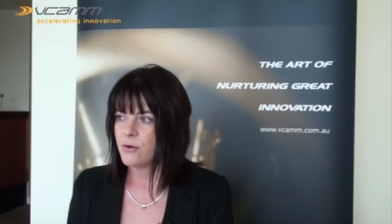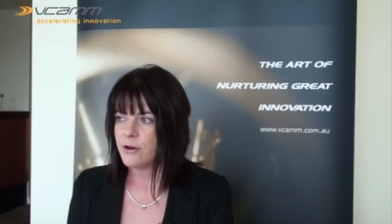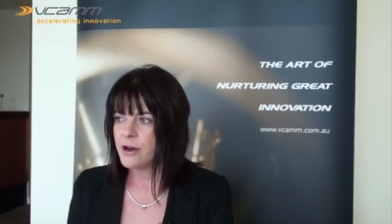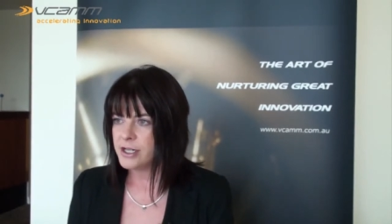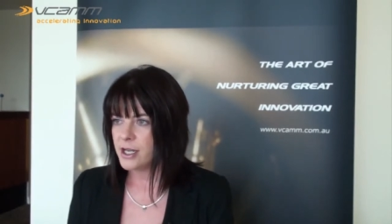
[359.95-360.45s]

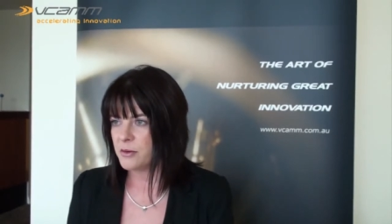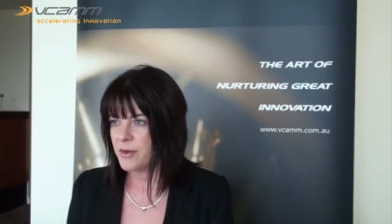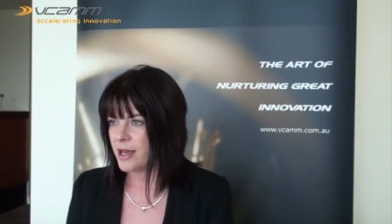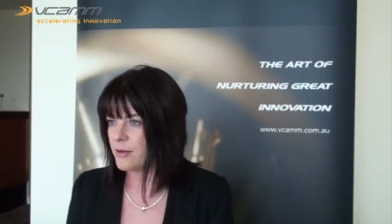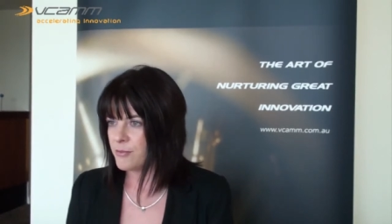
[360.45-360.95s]
we're only at
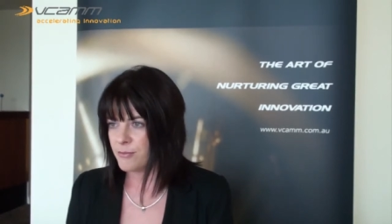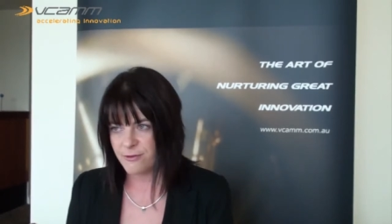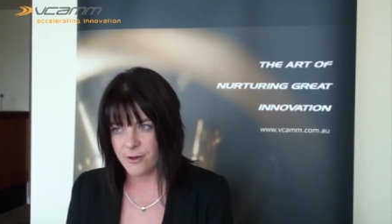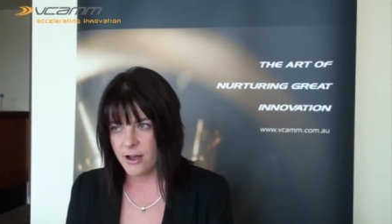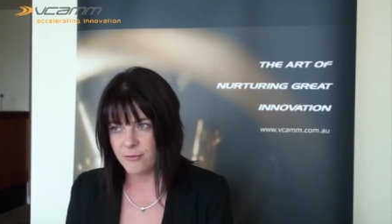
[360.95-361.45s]
about
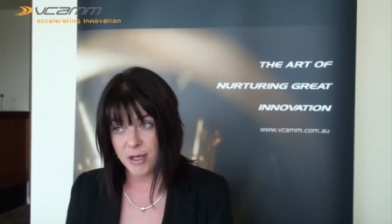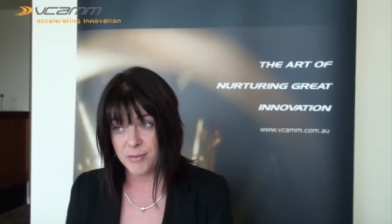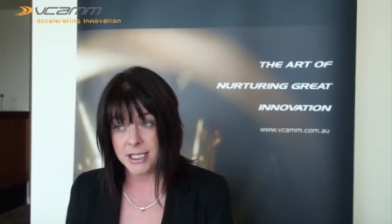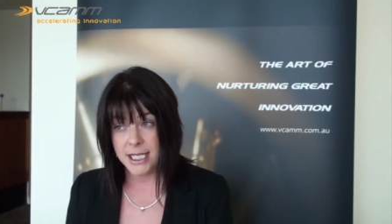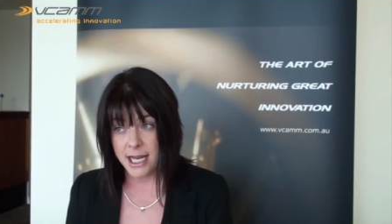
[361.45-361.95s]
five,
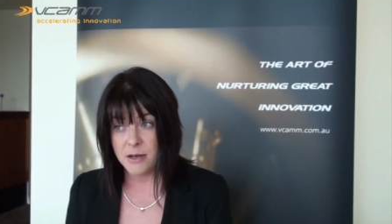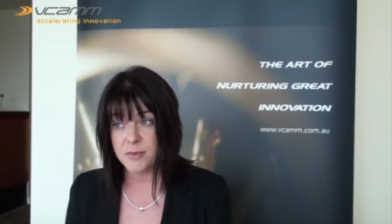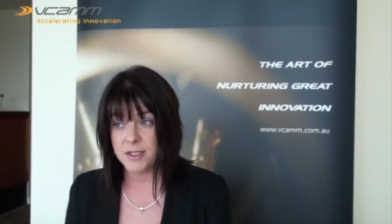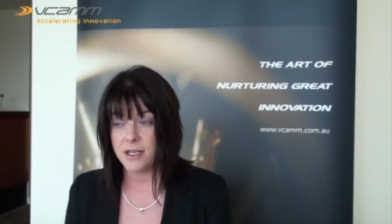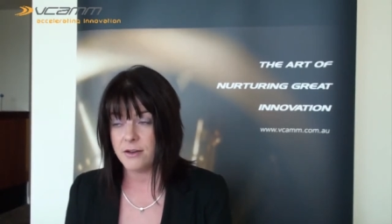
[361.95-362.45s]
maybe
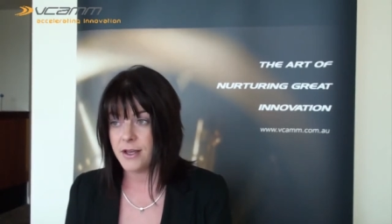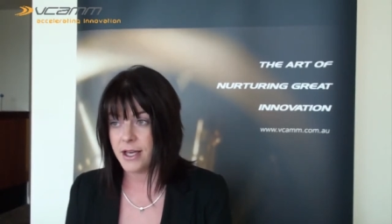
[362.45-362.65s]
ten percent